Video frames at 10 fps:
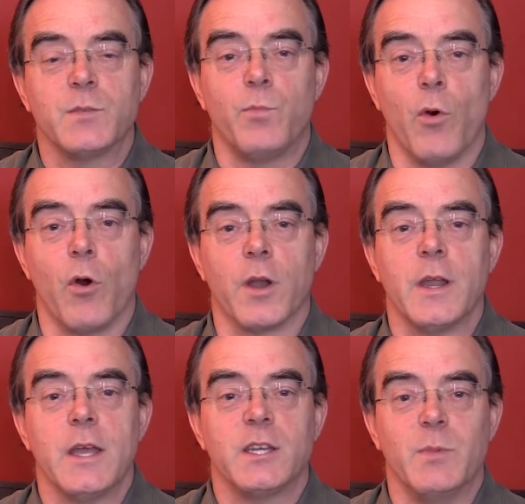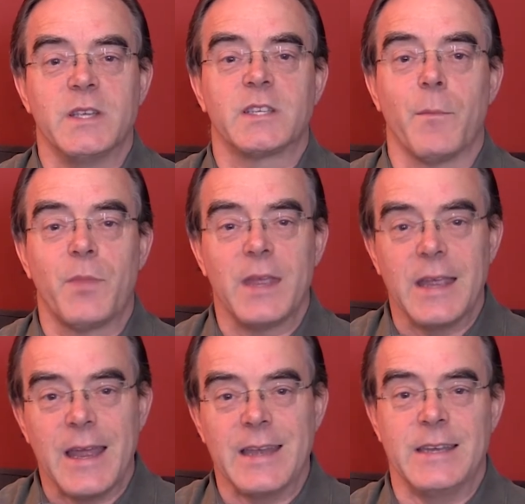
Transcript: born to be something